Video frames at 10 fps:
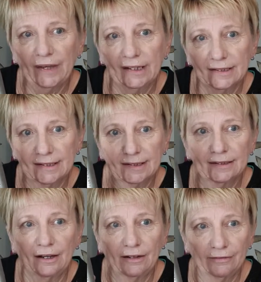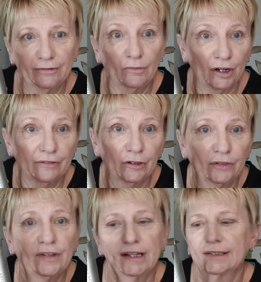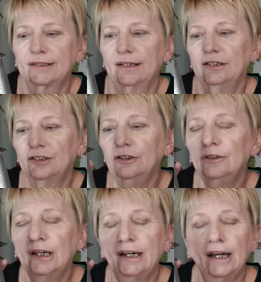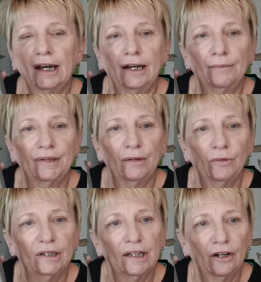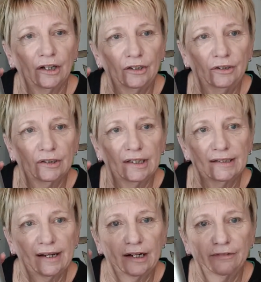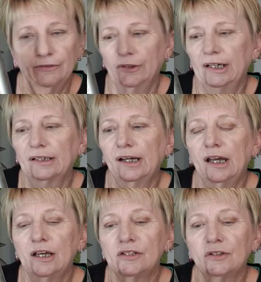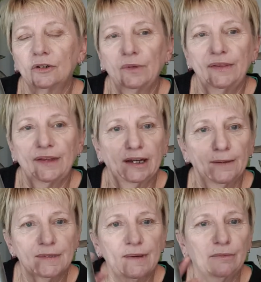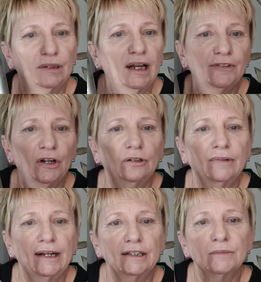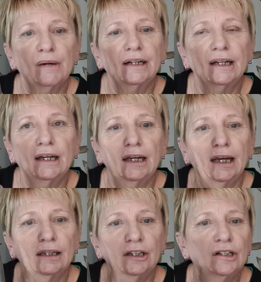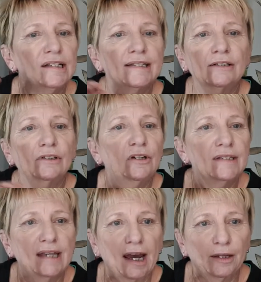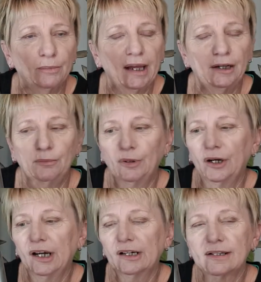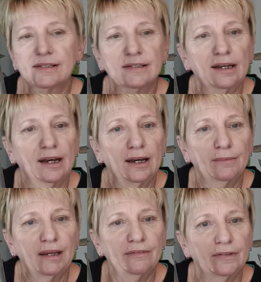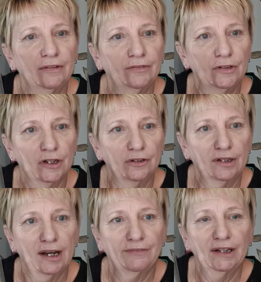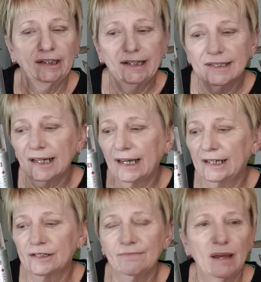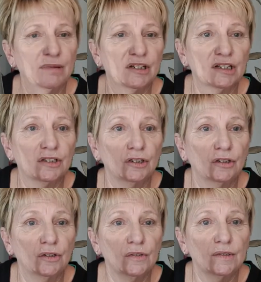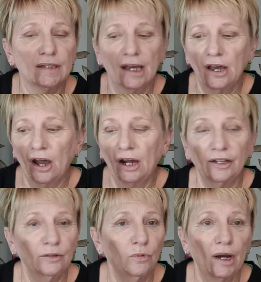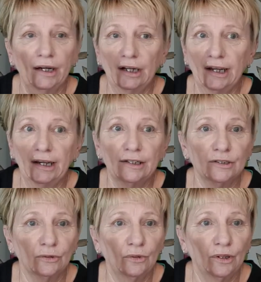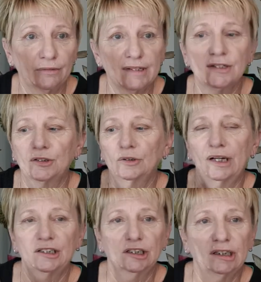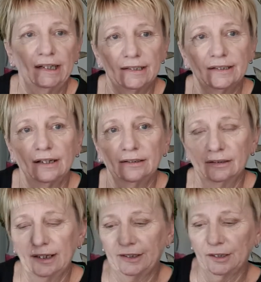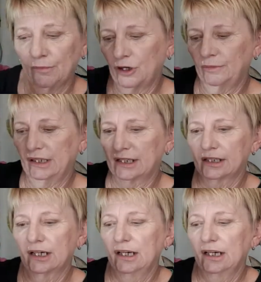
That's from what I've heard, that's the issue. They're working on a new container for it. So when that comes back, we'll have the whole range. But you could still use the other Platinum products, even if you don't have the cleanser, and maybe just use either the White Age or the Restore as your cleanser at the moment.